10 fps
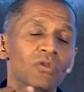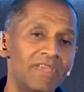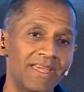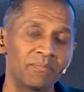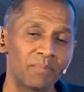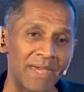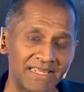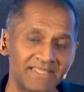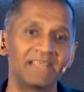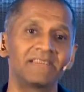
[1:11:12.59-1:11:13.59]
looking at
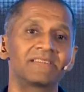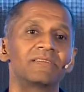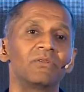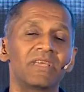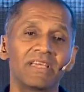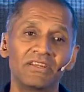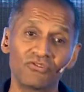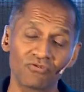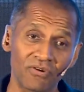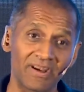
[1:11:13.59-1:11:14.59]
paintings, looking
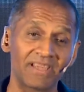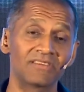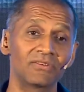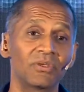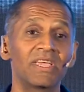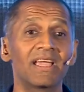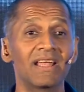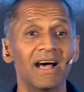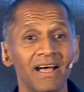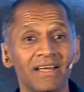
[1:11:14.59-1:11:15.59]
at drawings,
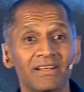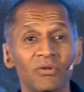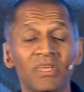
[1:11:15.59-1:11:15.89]
looking at art,